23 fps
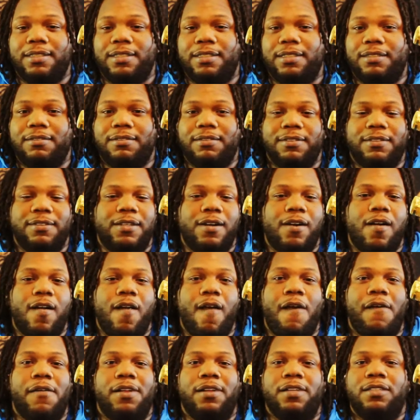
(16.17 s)
Alright,
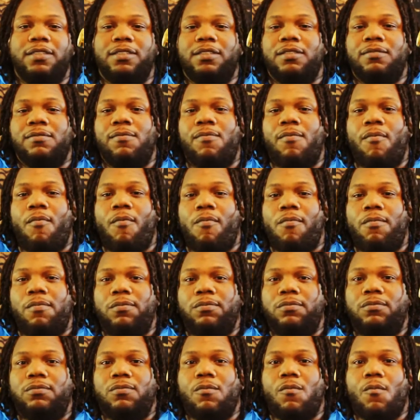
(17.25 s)
got any stories you
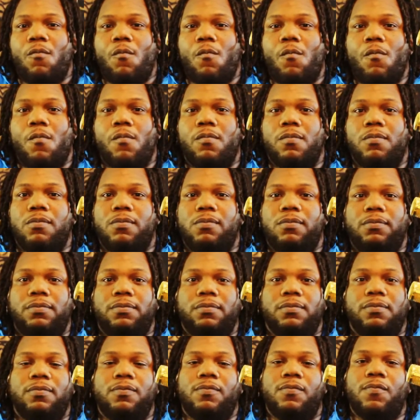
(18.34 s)

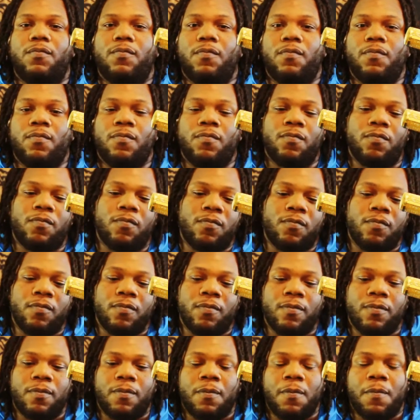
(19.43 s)
wanna share
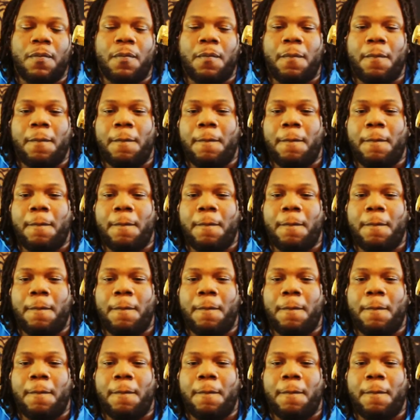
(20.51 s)
or?